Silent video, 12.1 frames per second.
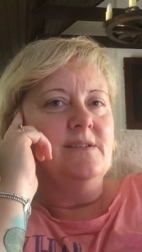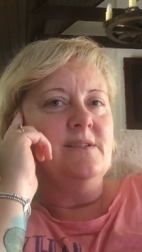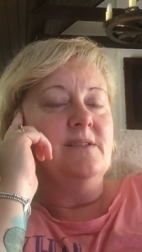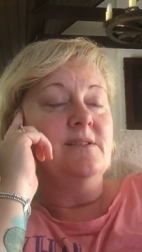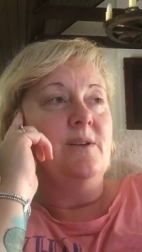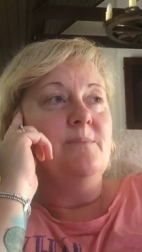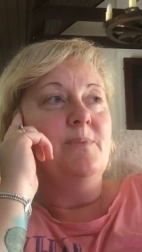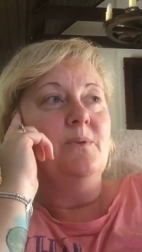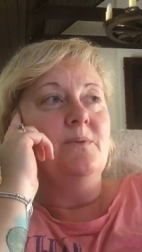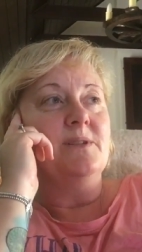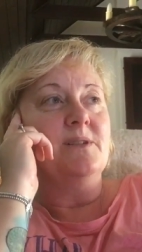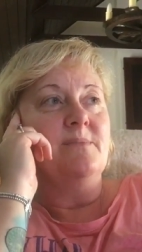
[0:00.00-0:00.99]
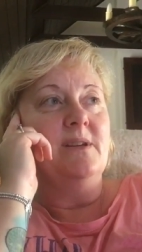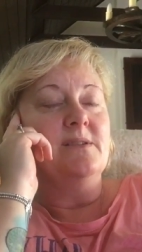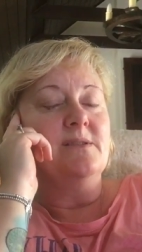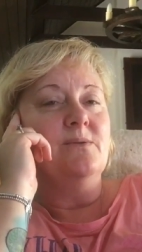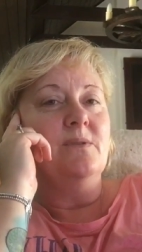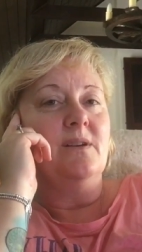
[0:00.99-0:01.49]
This is so important to me, because
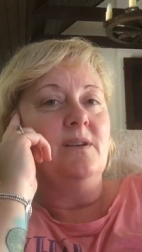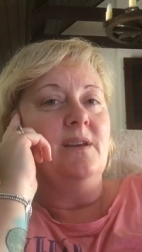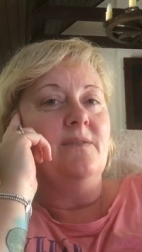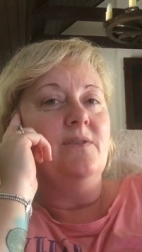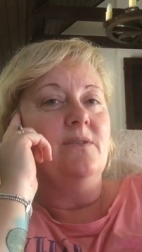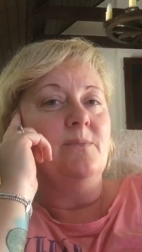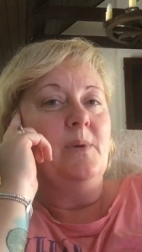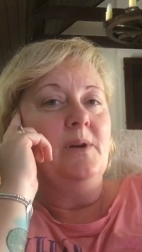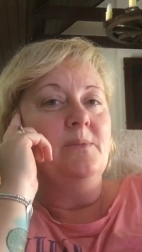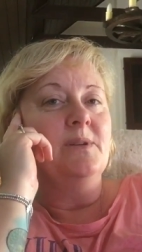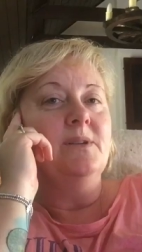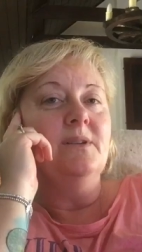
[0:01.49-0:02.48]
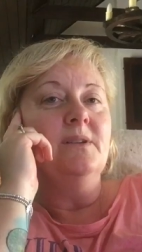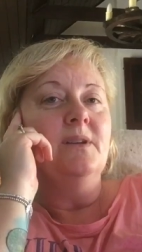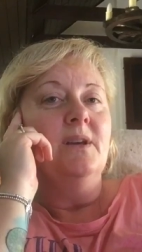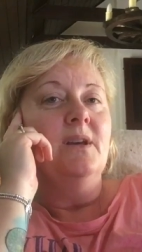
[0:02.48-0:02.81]
it's all I can give you at the moment,